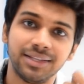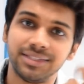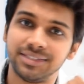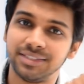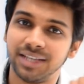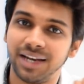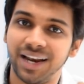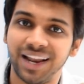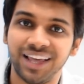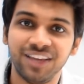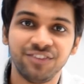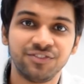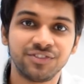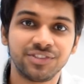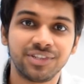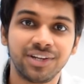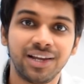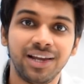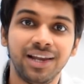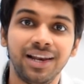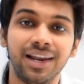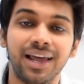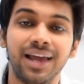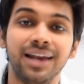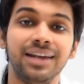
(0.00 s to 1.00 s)
it's the
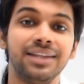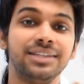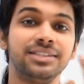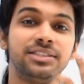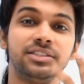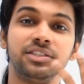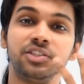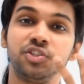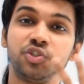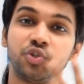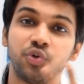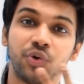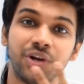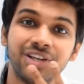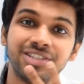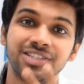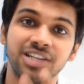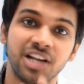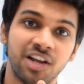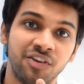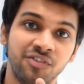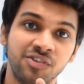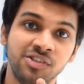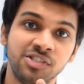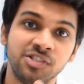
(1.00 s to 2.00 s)
lifestyle, and it's the stress
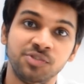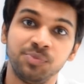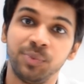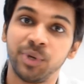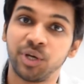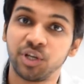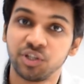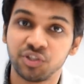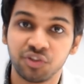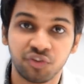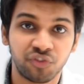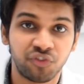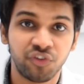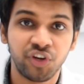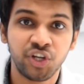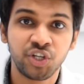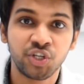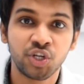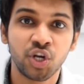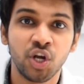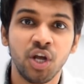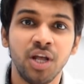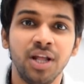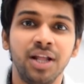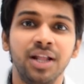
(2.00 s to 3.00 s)
levels, because of
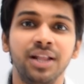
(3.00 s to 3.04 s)
which